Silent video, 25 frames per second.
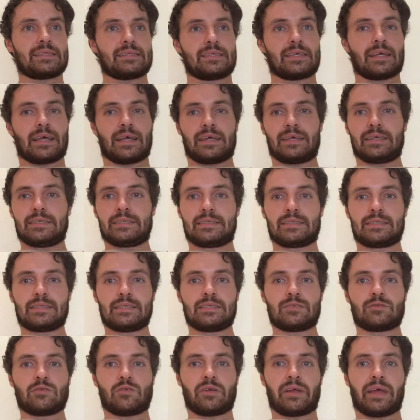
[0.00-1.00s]

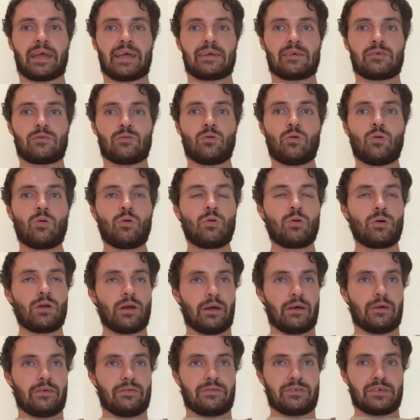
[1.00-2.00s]
he's got egg all
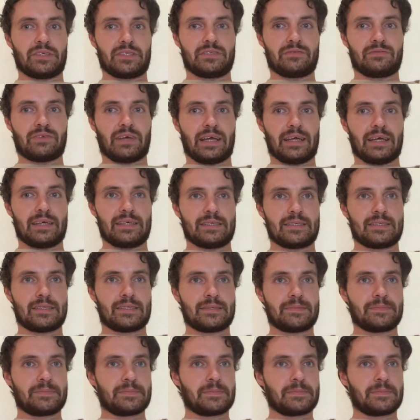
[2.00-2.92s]
over his face.